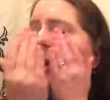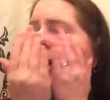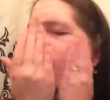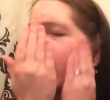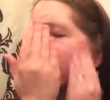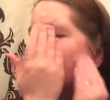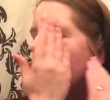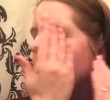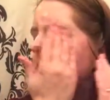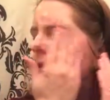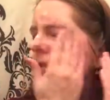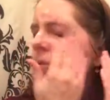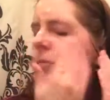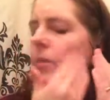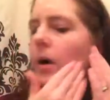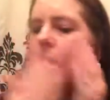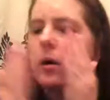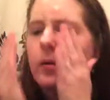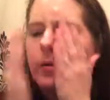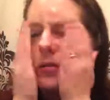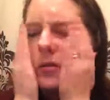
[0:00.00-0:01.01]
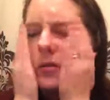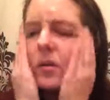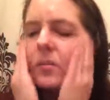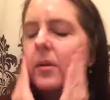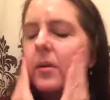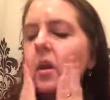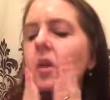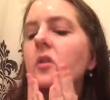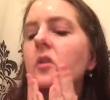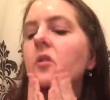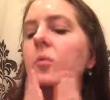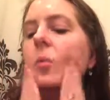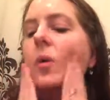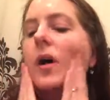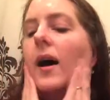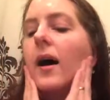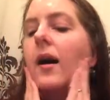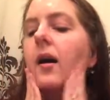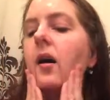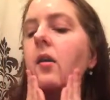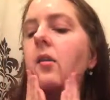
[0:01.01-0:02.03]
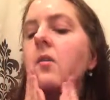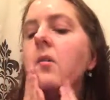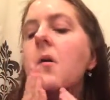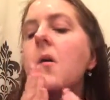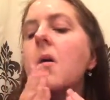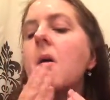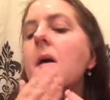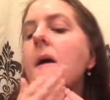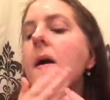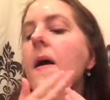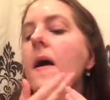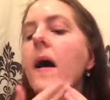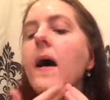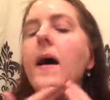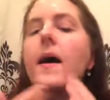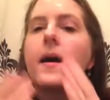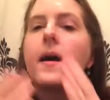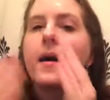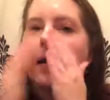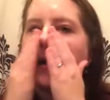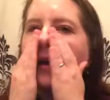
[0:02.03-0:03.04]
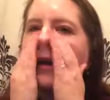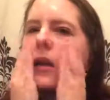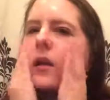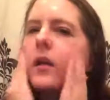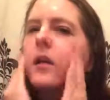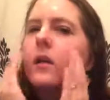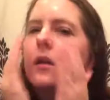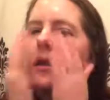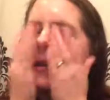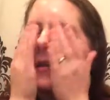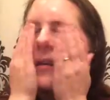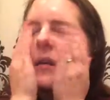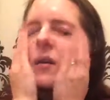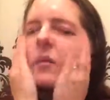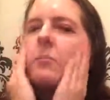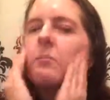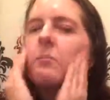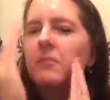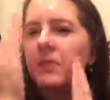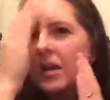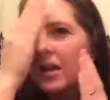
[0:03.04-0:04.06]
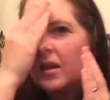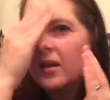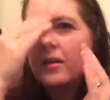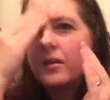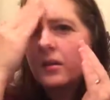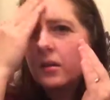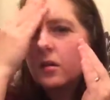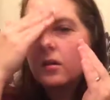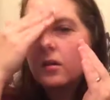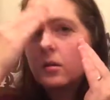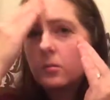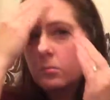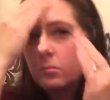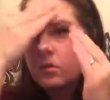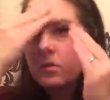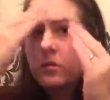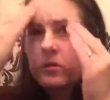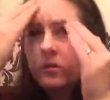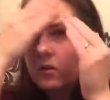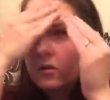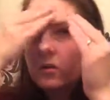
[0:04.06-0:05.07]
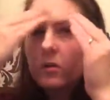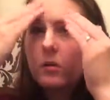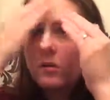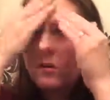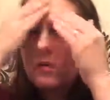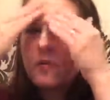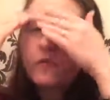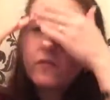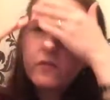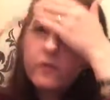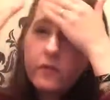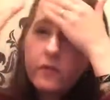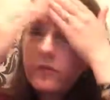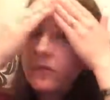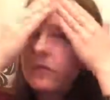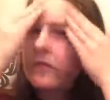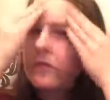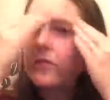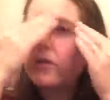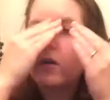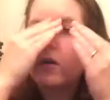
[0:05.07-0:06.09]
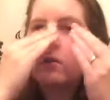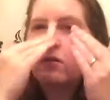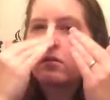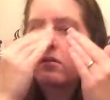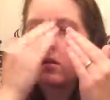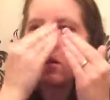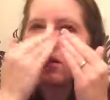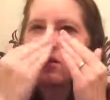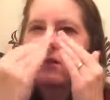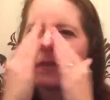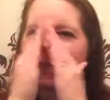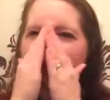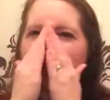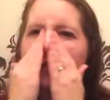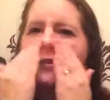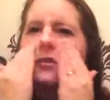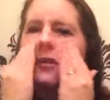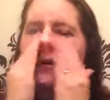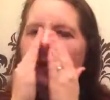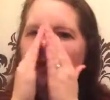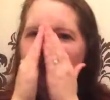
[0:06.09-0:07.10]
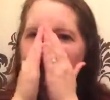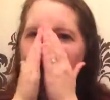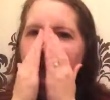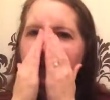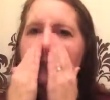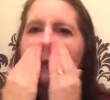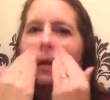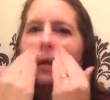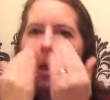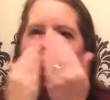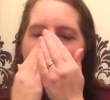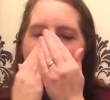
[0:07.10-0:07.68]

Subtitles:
It's supposed to be as well a medium to full coverage, I think.